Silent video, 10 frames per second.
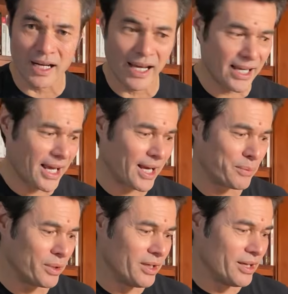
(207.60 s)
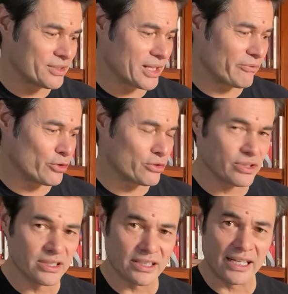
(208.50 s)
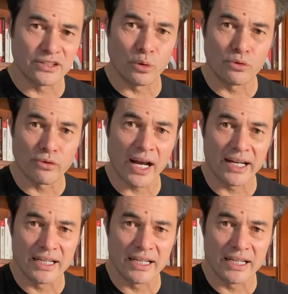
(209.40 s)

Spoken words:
I am some futurist that gets it all right.